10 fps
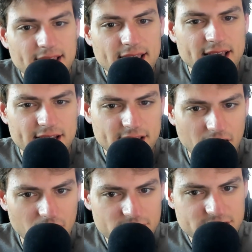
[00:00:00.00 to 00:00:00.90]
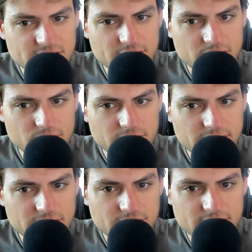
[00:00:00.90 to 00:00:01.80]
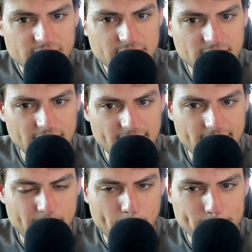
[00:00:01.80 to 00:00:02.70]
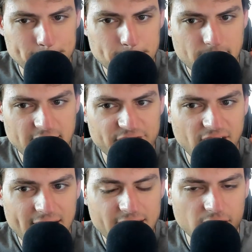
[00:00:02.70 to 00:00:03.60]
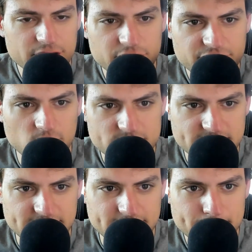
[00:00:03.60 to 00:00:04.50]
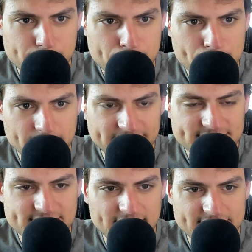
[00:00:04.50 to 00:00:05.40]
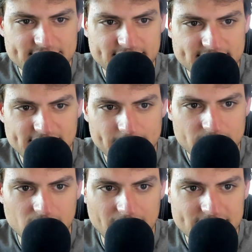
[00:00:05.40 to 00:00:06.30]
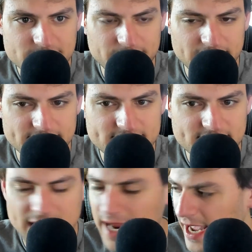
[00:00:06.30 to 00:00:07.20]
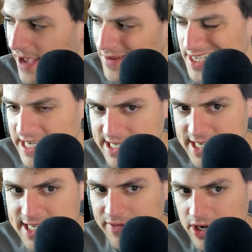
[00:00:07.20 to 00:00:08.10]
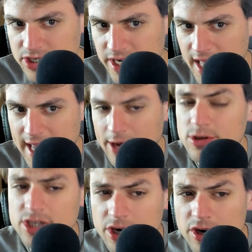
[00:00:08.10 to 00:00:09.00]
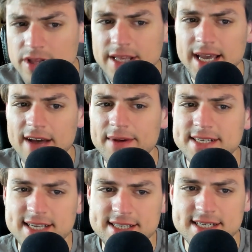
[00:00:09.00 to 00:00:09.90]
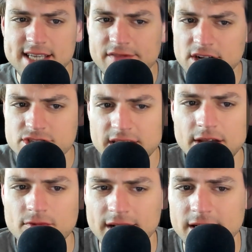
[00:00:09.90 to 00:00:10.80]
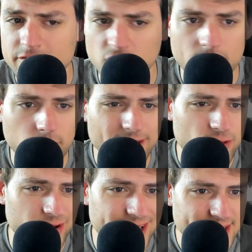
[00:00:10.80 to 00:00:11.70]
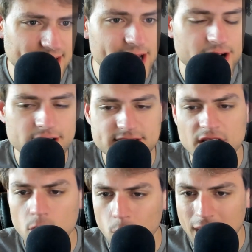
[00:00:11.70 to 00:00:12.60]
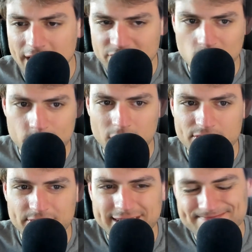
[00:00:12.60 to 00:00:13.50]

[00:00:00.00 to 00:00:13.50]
It also, um, if I undervolted it and set it to the same clock speeds that I have my sixty-seven hundred K at, which currently I have my sixty-seven hundred K running at four point three gigahertz. Why four point three?